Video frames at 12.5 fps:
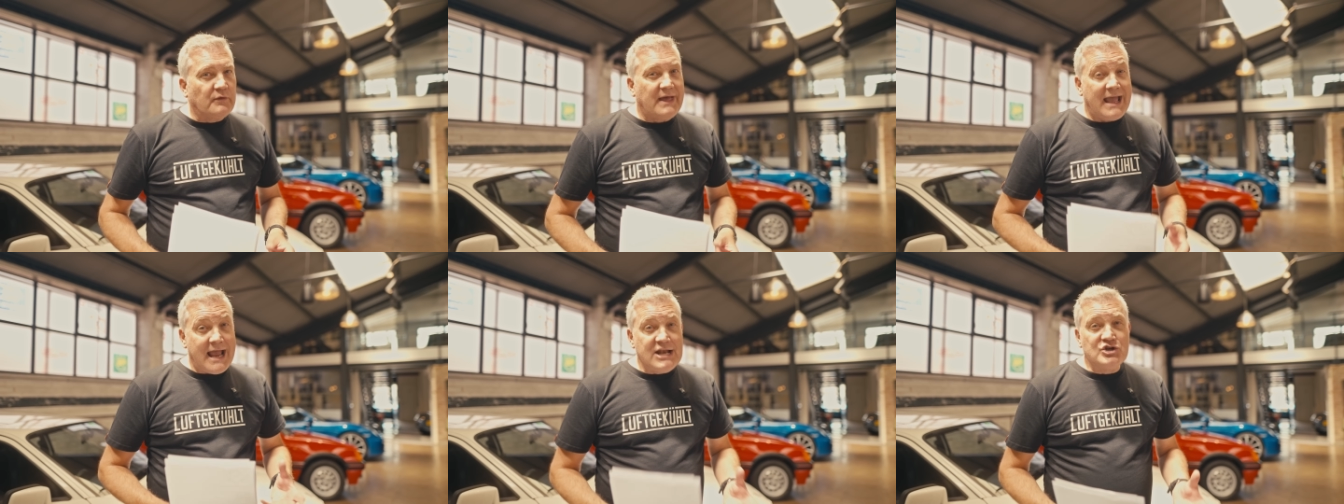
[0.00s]

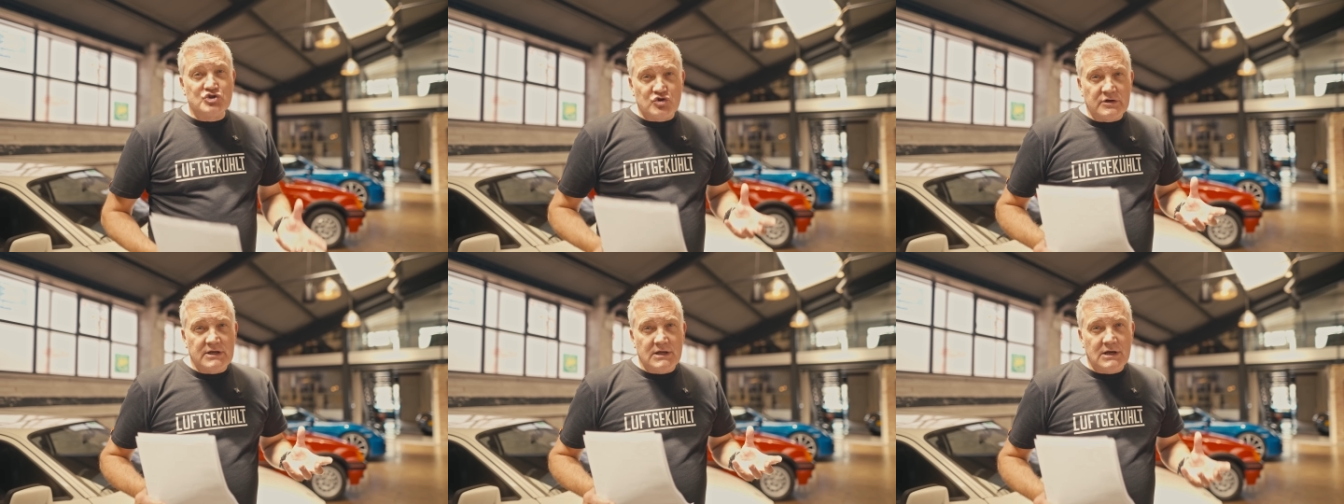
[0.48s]
They're
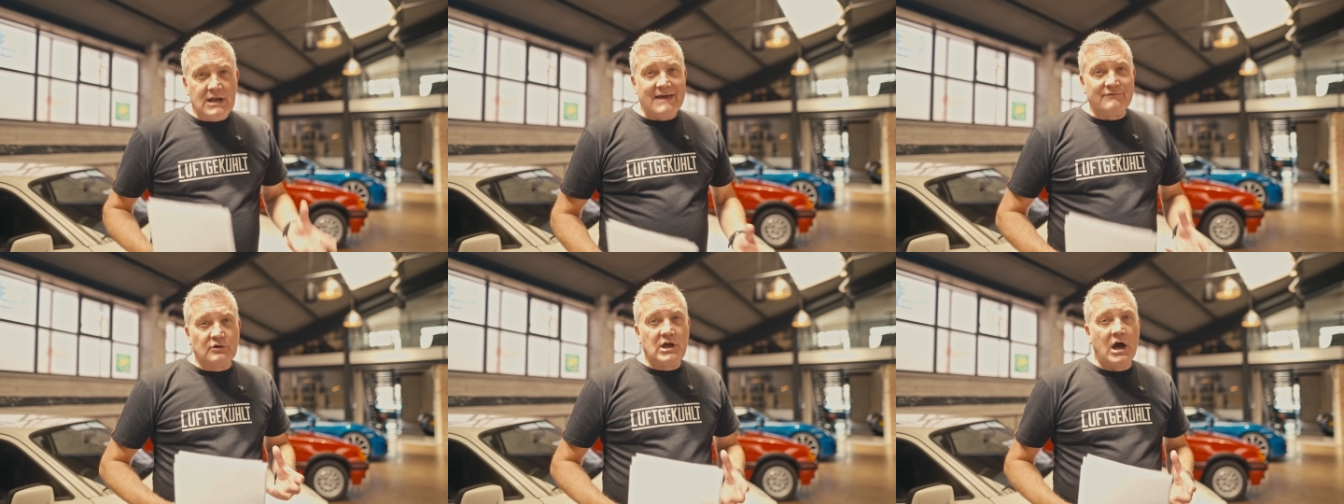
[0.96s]

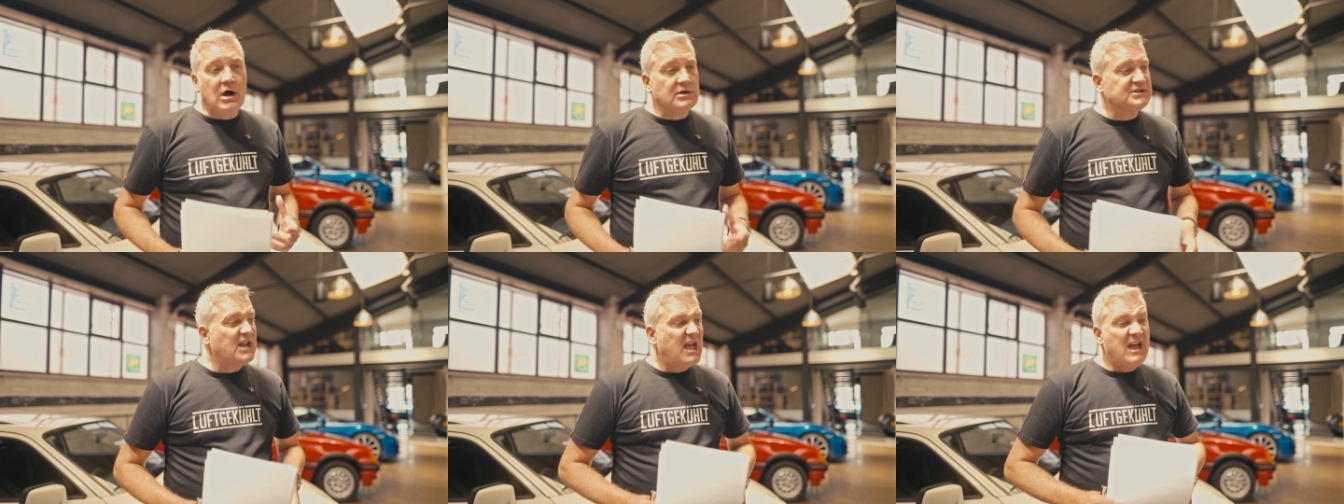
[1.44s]
entry-level cars.